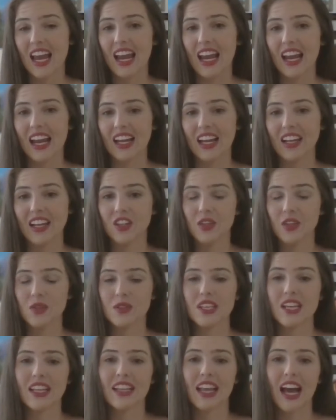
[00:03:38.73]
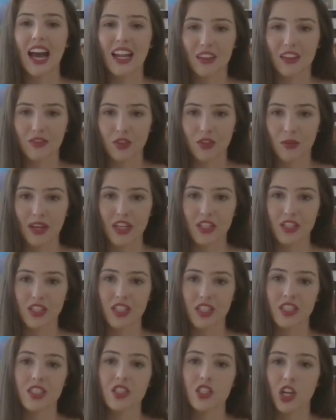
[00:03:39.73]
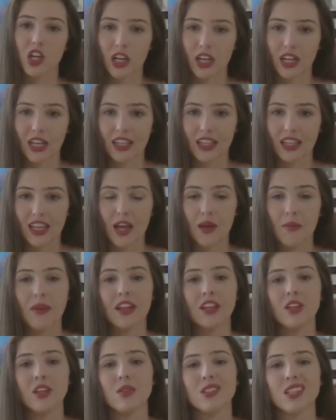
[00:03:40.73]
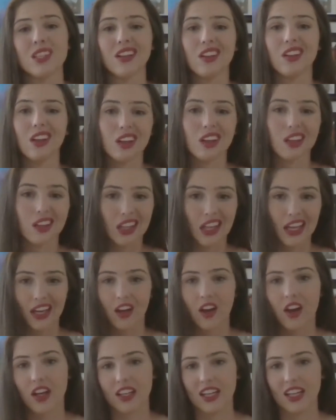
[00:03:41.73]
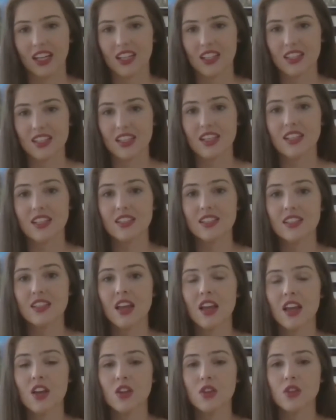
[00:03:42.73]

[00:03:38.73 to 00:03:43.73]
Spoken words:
and using that information to target them, and using lookalike audiences.